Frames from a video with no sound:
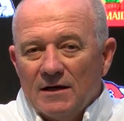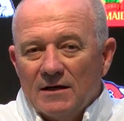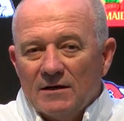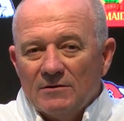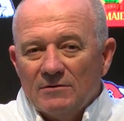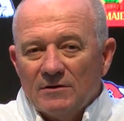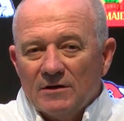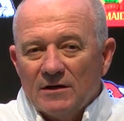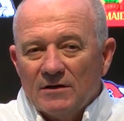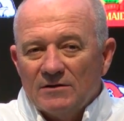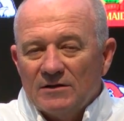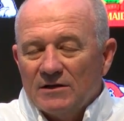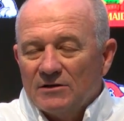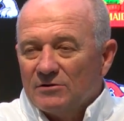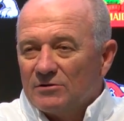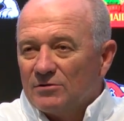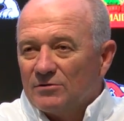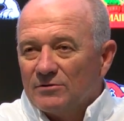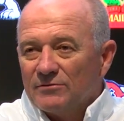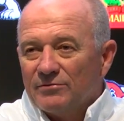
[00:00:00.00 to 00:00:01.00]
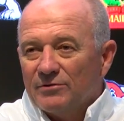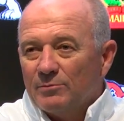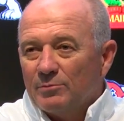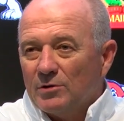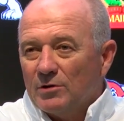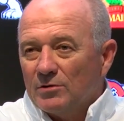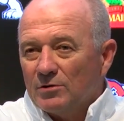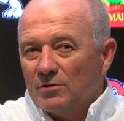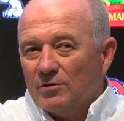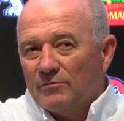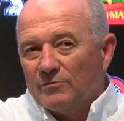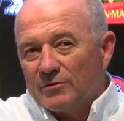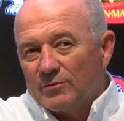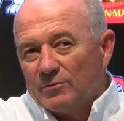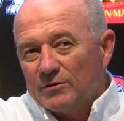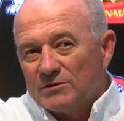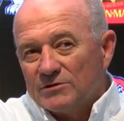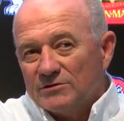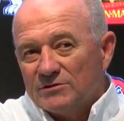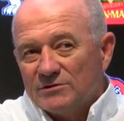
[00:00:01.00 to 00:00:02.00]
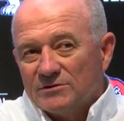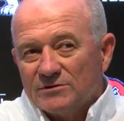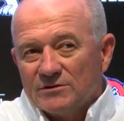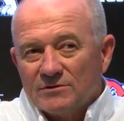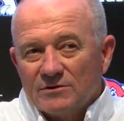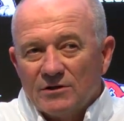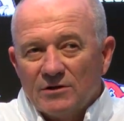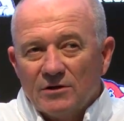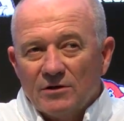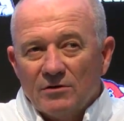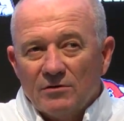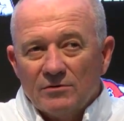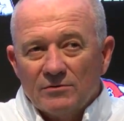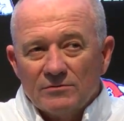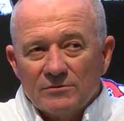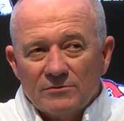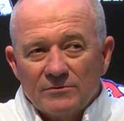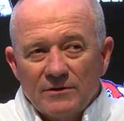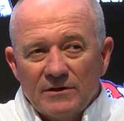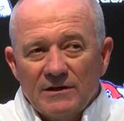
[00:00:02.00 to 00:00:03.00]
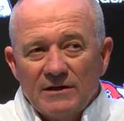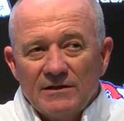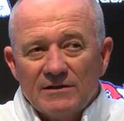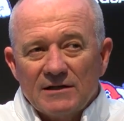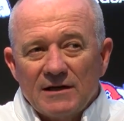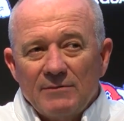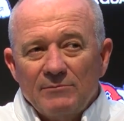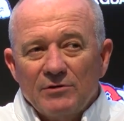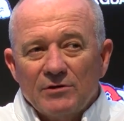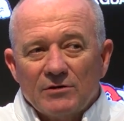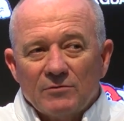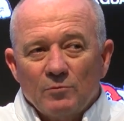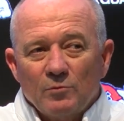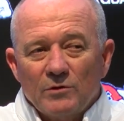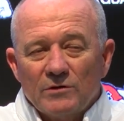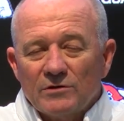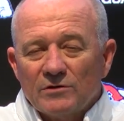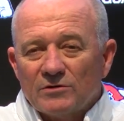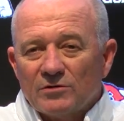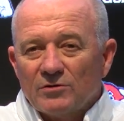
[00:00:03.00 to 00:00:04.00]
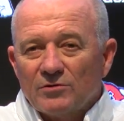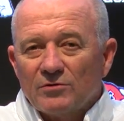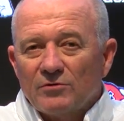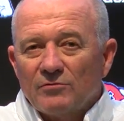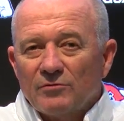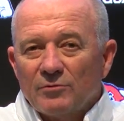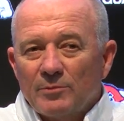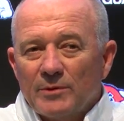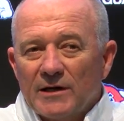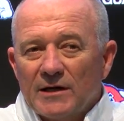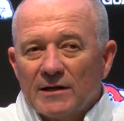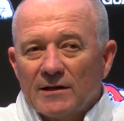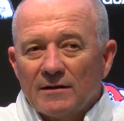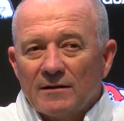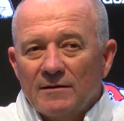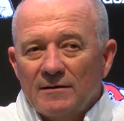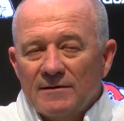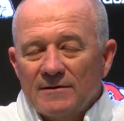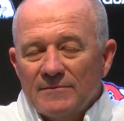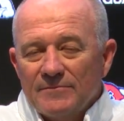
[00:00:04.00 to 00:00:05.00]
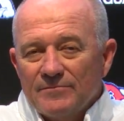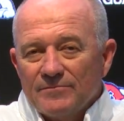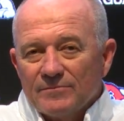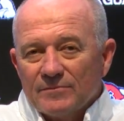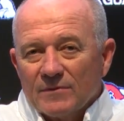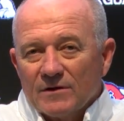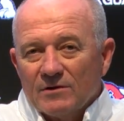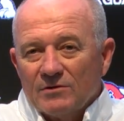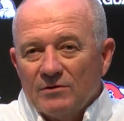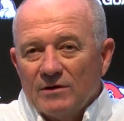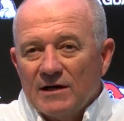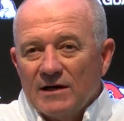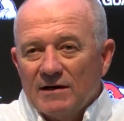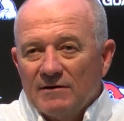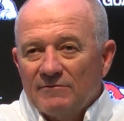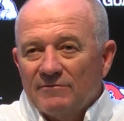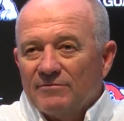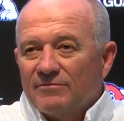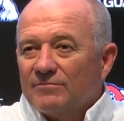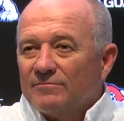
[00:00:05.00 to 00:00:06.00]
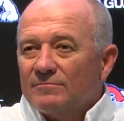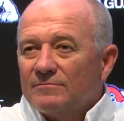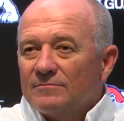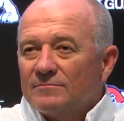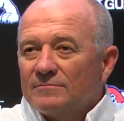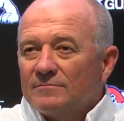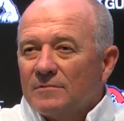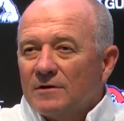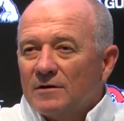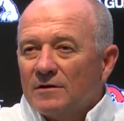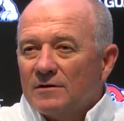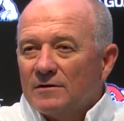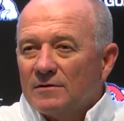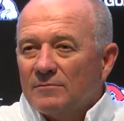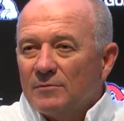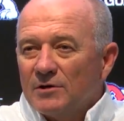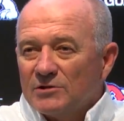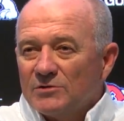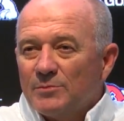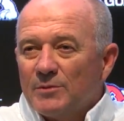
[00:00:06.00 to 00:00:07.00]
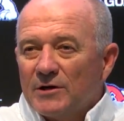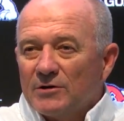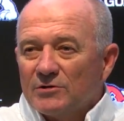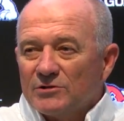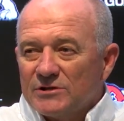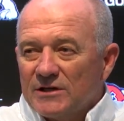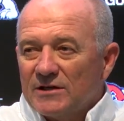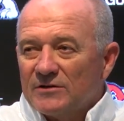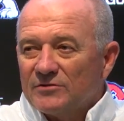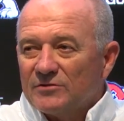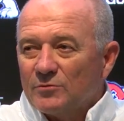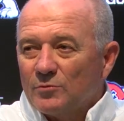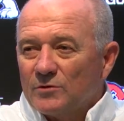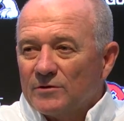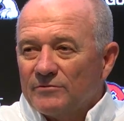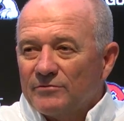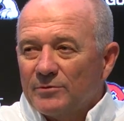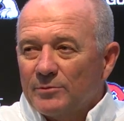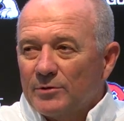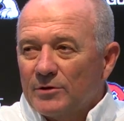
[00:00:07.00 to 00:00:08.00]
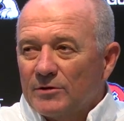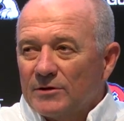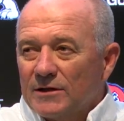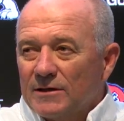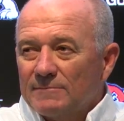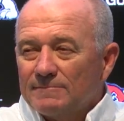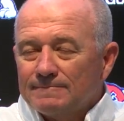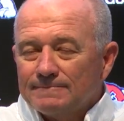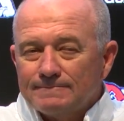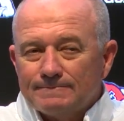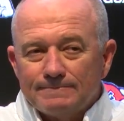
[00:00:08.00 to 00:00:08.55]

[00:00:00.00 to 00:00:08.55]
and didn't turn the football over, which is, you know, anytime you can win the turnover battle, we have a much better chance to win a football game.